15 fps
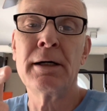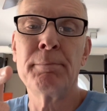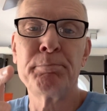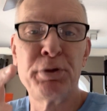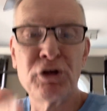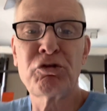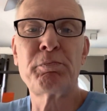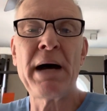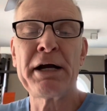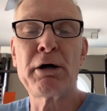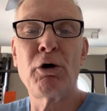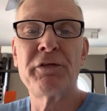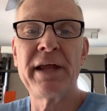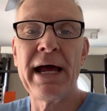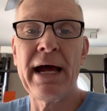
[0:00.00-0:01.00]
push back
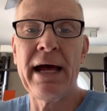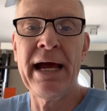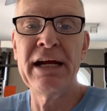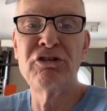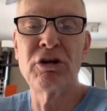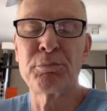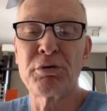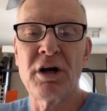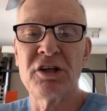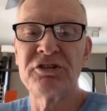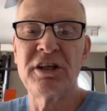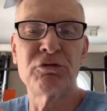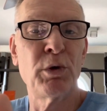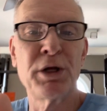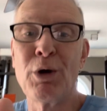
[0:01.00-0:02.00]
on the aging
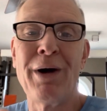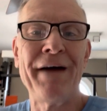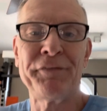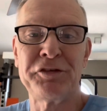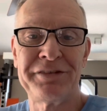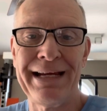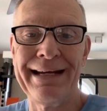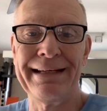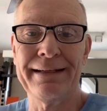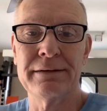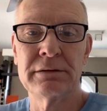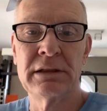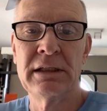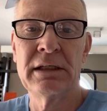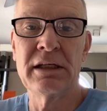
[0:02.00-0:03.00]
process. We don't have to take it.
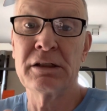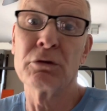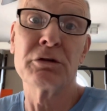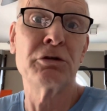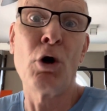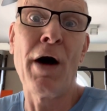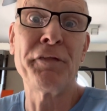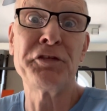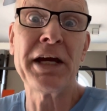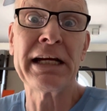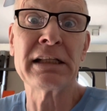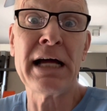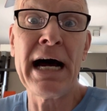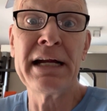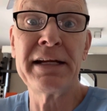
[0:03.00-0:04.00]
Don't have to take it
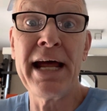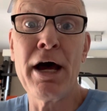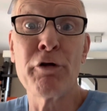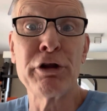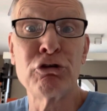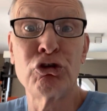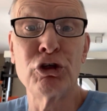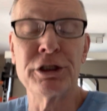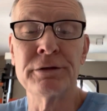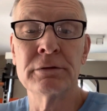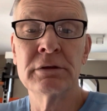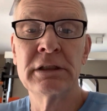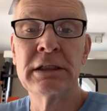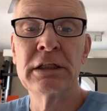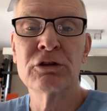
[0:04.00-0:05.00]
lying down and
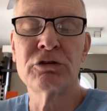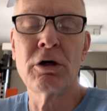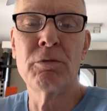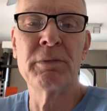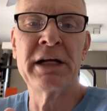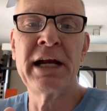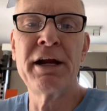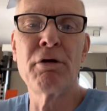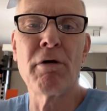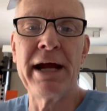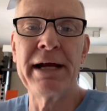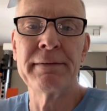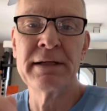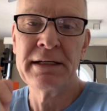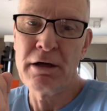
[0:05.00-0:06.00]
shouldn't. So at any
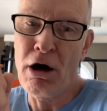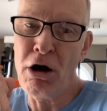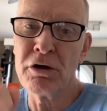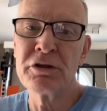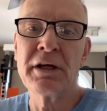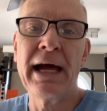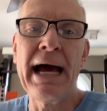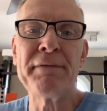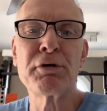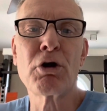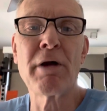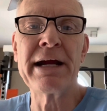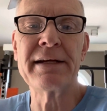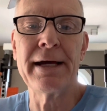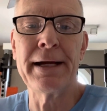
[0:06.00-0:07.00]
rate, have a
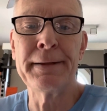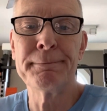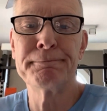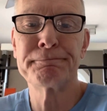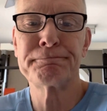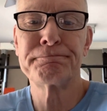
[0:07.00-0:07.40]
great day.